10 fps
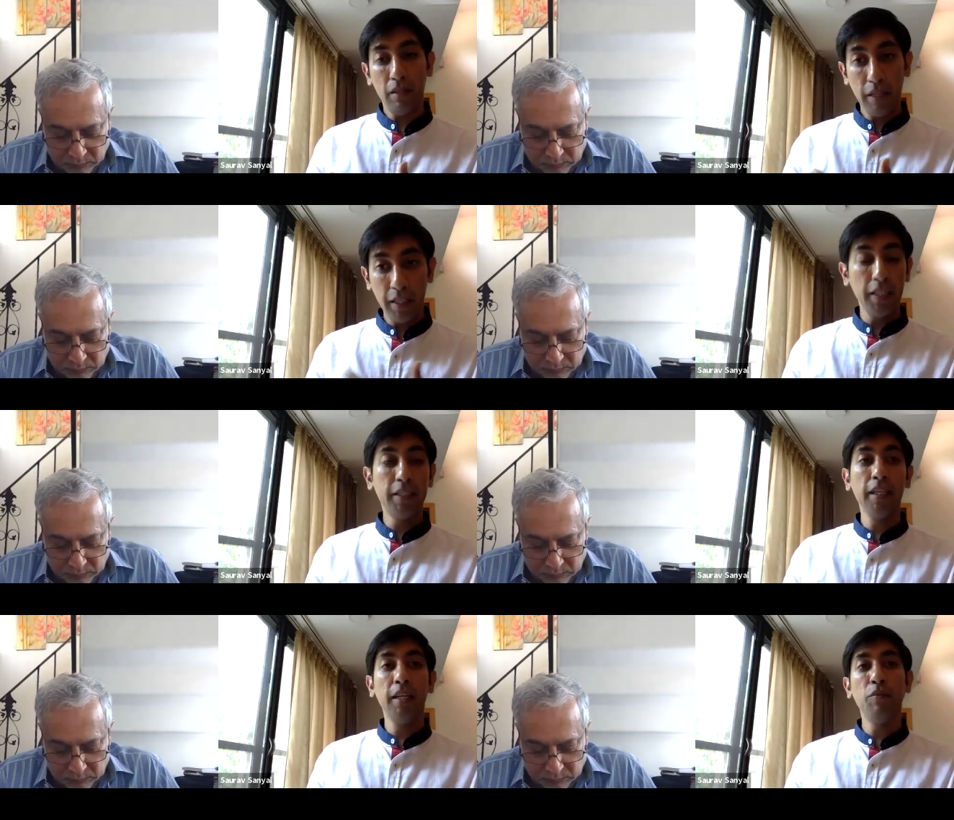
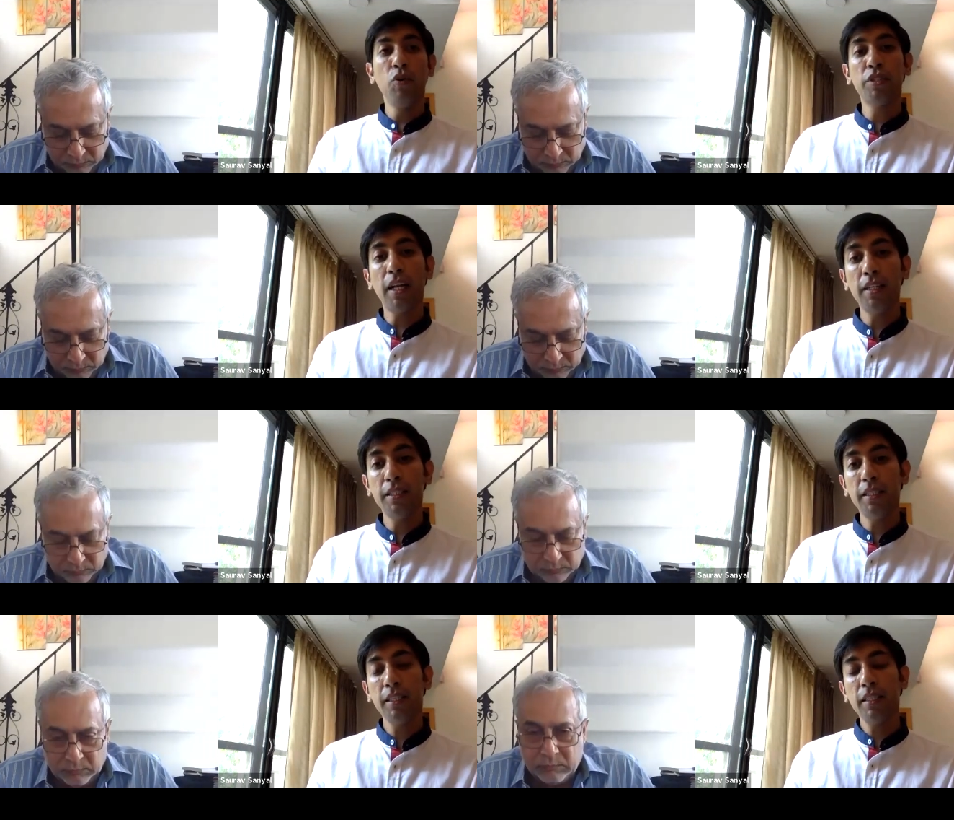Speaker 1: increasingly more
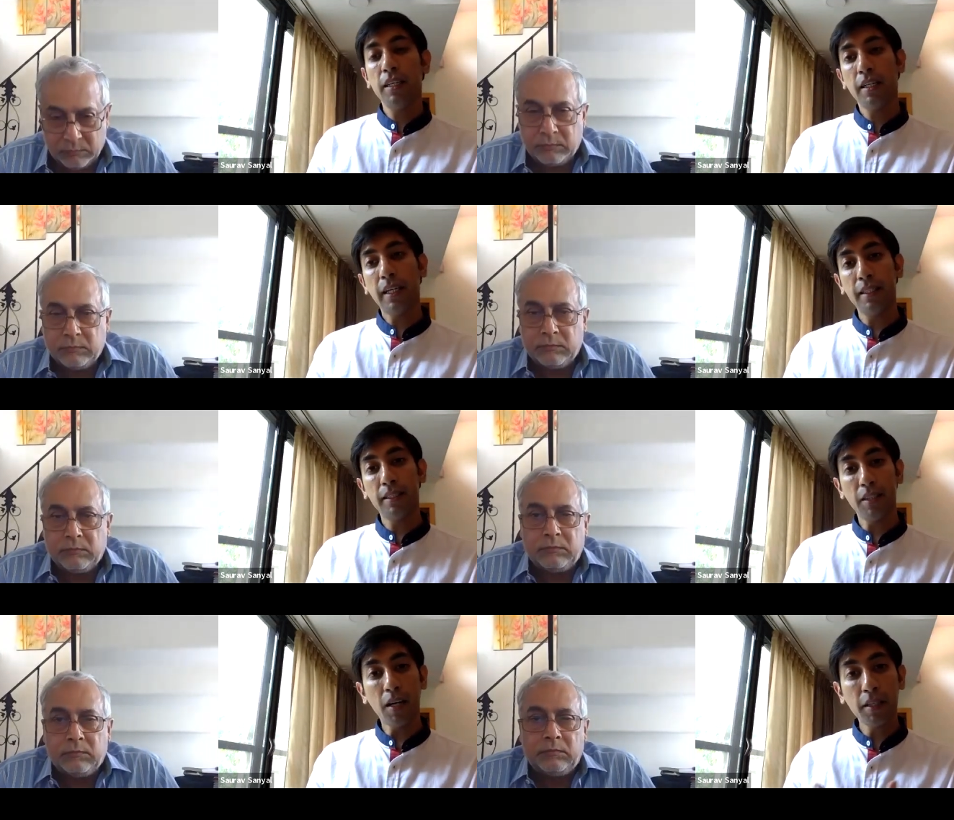challenging? Uh, can
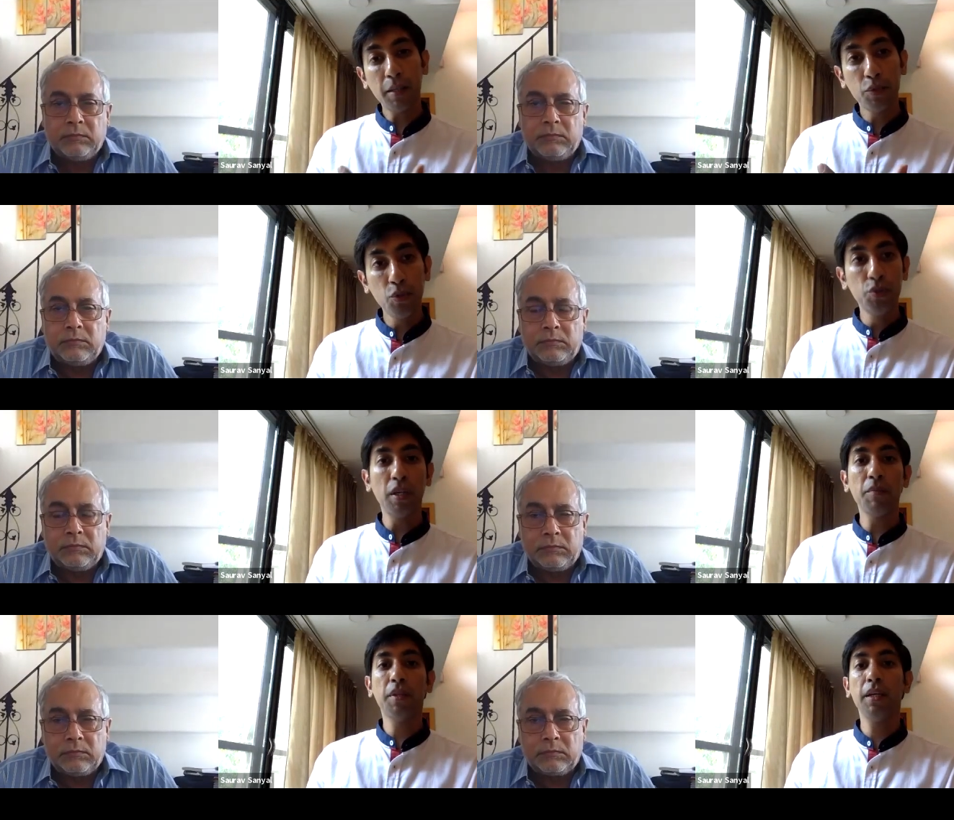startups do
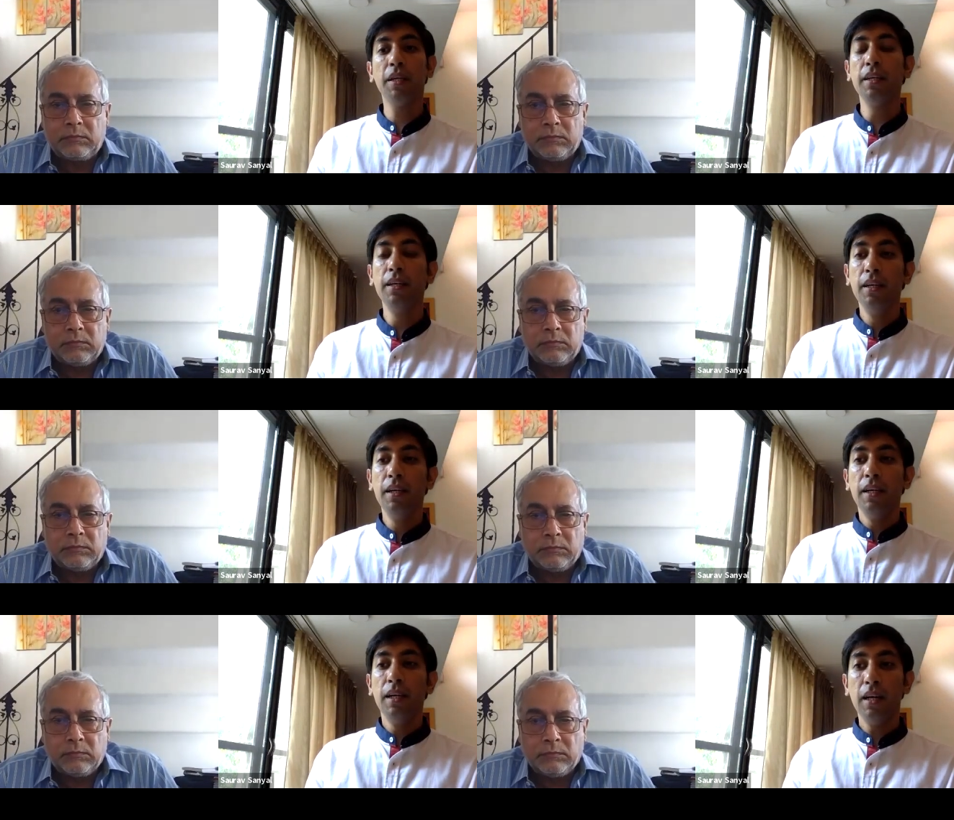something?
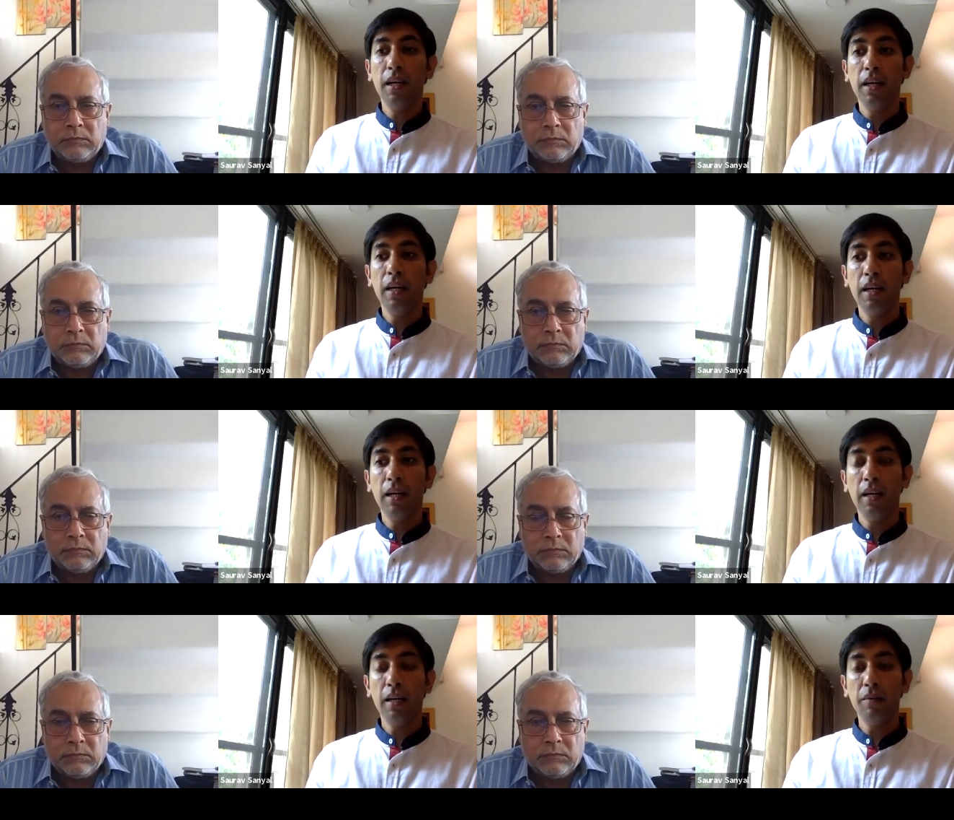
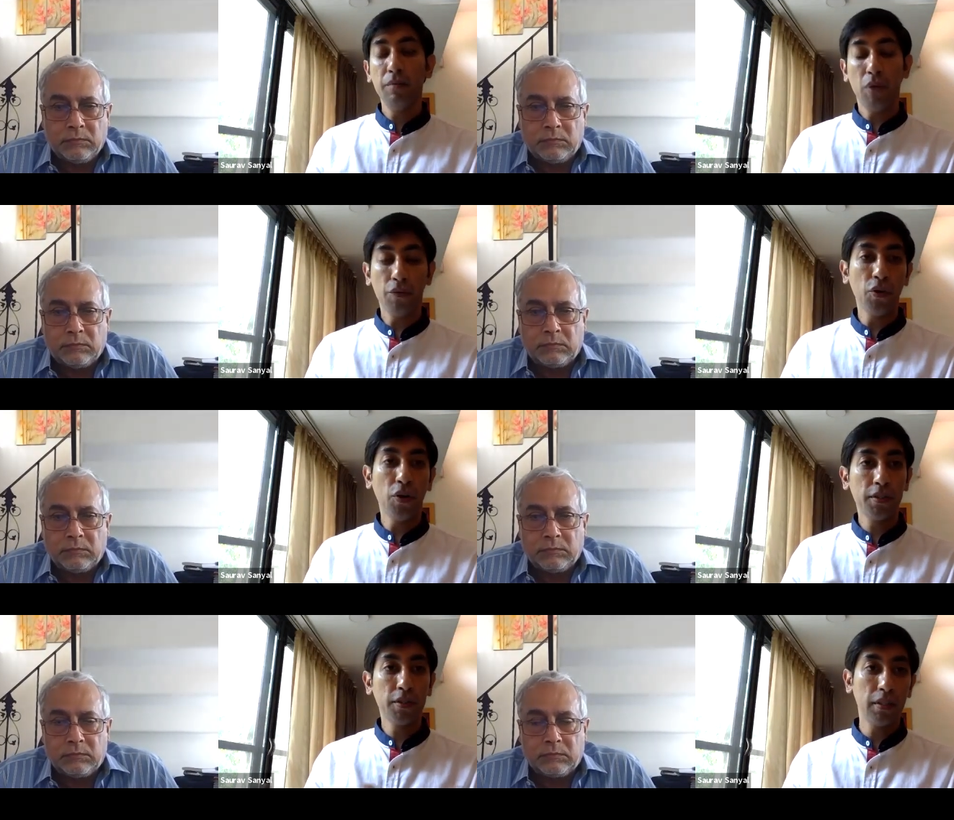Uh, of
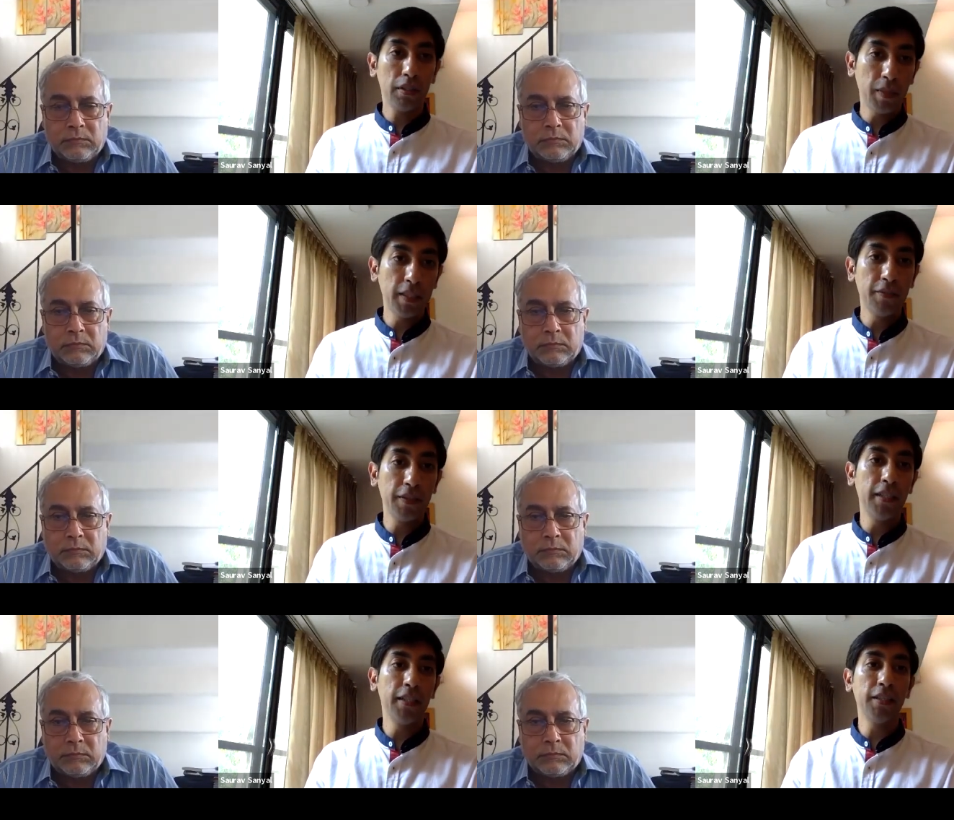course, specific
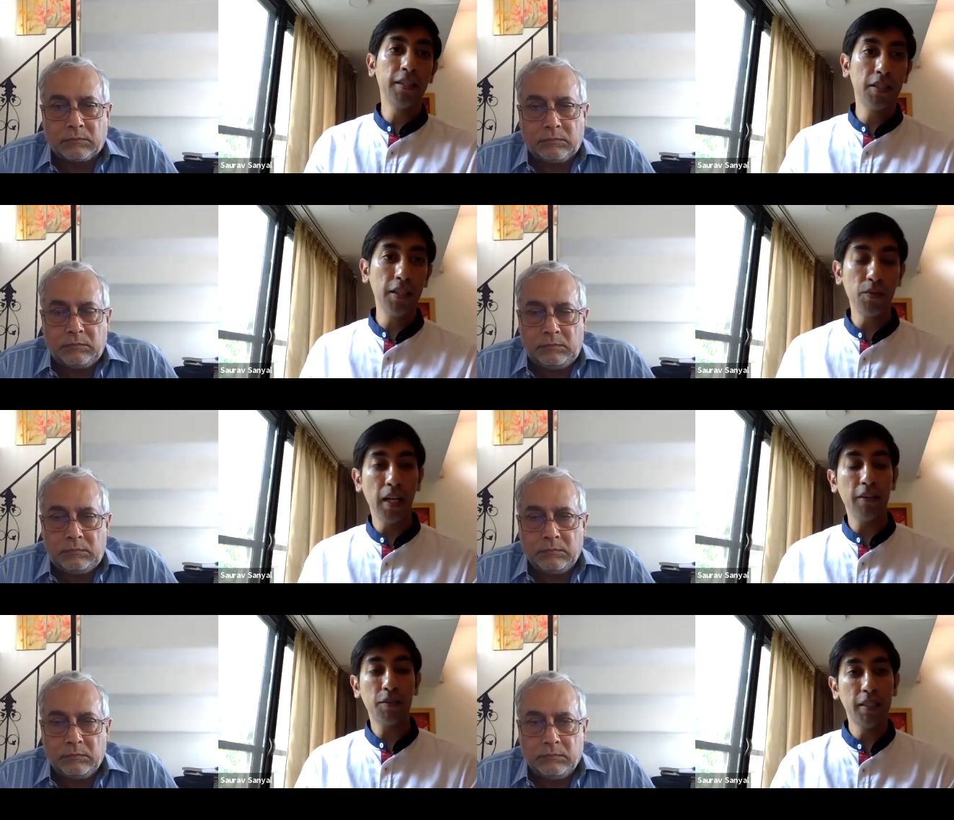industries will
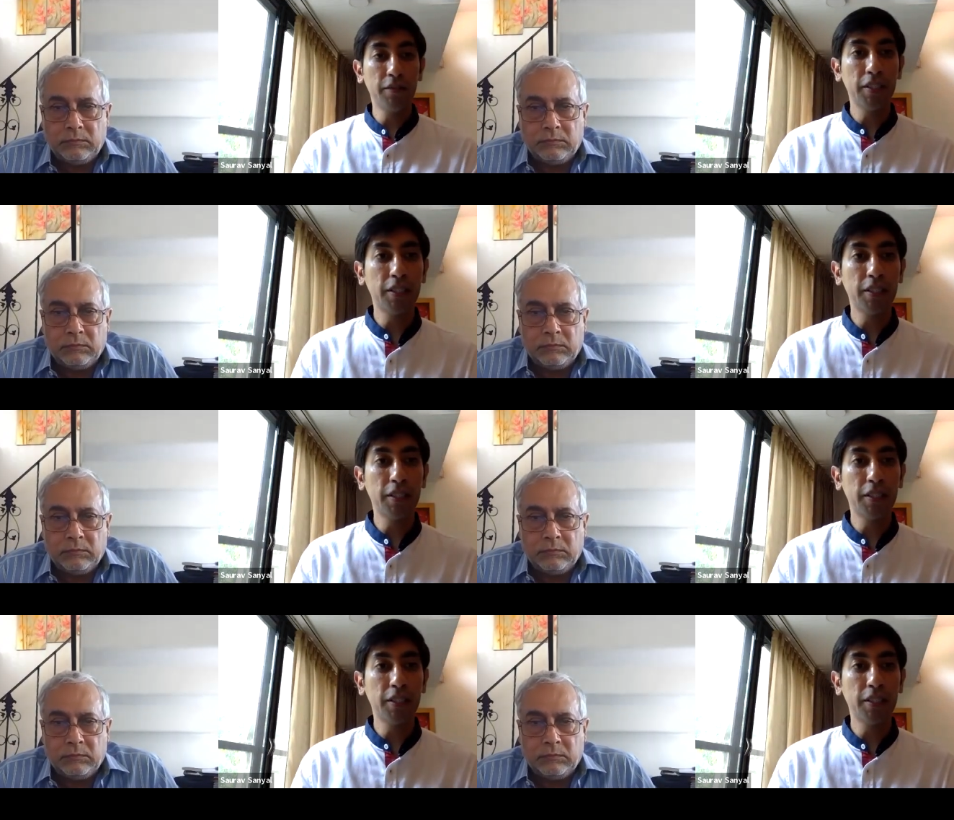have specific